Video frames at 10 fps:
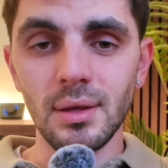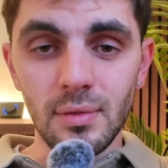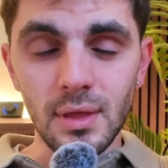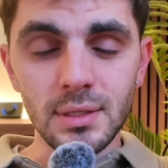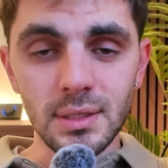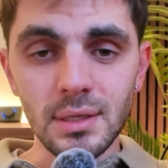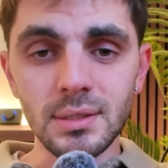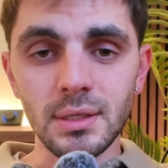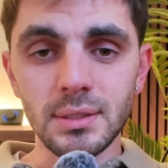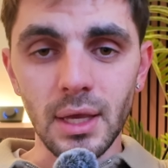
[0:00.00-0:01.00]
This is
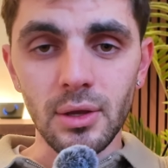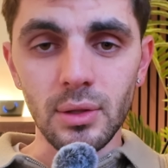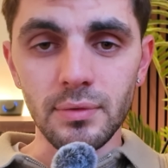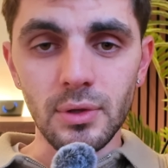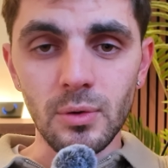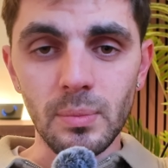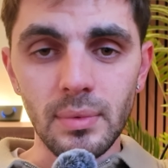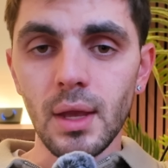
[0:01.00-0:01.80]
the cycle of doom.